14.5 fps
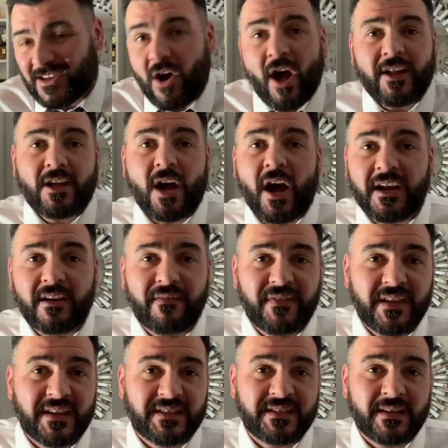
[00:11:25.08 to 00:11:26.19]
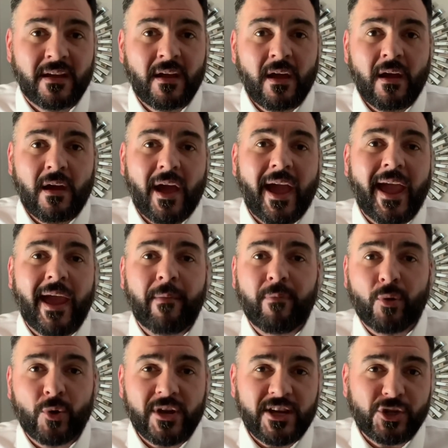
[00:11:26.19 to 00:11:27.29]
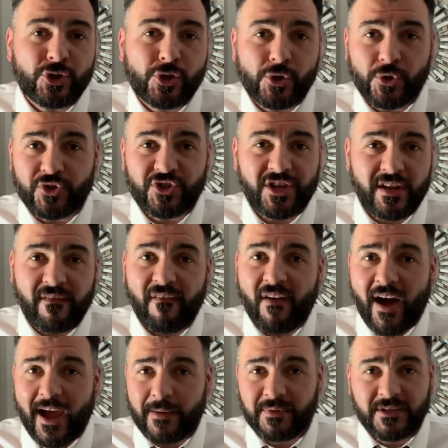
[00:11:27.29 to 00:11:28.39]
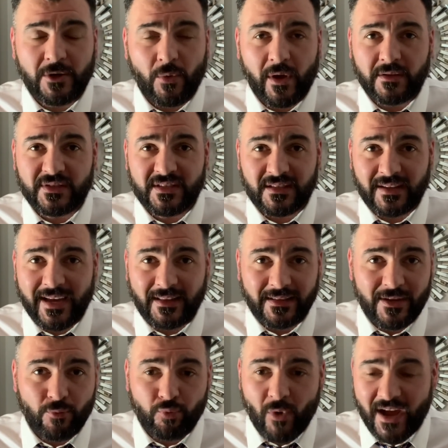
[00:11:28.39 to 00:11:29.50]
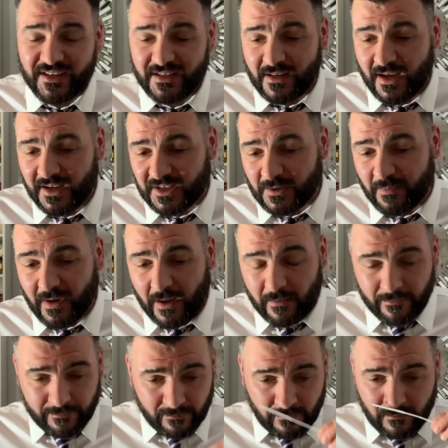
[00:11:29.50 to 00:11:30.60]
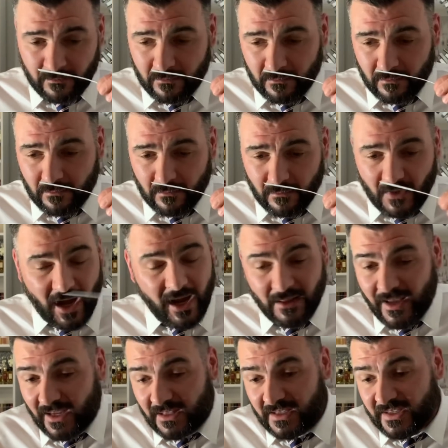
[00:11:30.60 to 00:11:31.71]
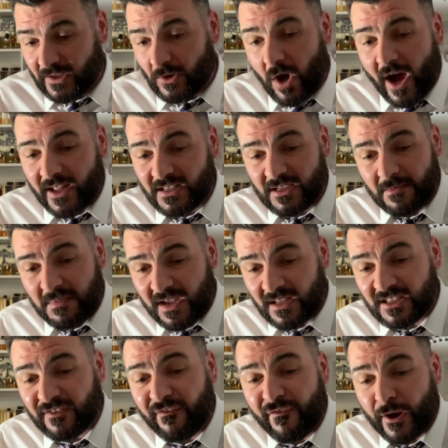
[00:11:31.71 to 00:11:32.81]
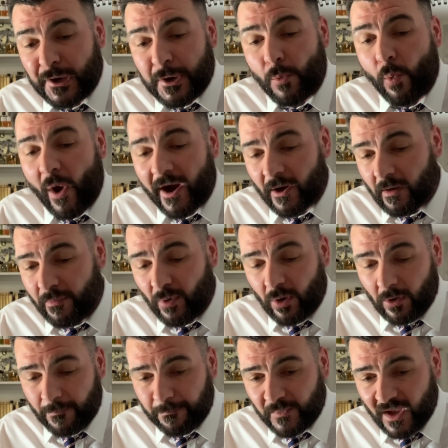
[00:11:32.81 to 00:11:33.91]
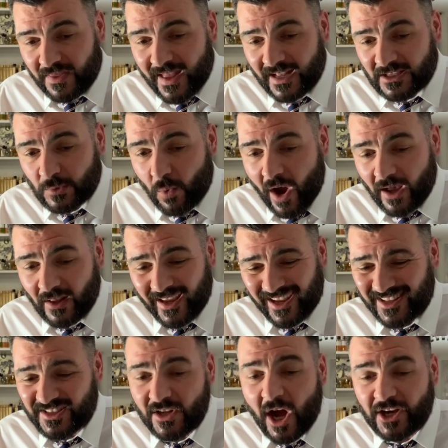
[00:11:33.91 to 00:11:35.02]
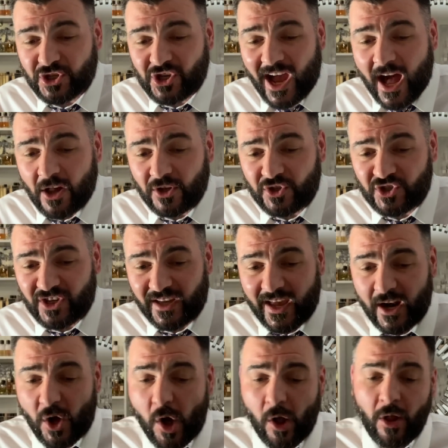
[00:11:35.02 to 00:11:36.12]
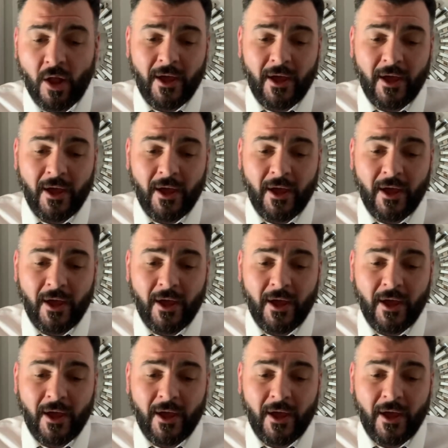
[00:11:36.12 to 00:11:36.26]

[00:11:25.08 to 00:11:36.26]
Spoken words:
kind of this ambery churchy vibe to it, slightly resinous, but I like this a lot. To me, it's very wearable, and that's why I like it. It's not challenging at all,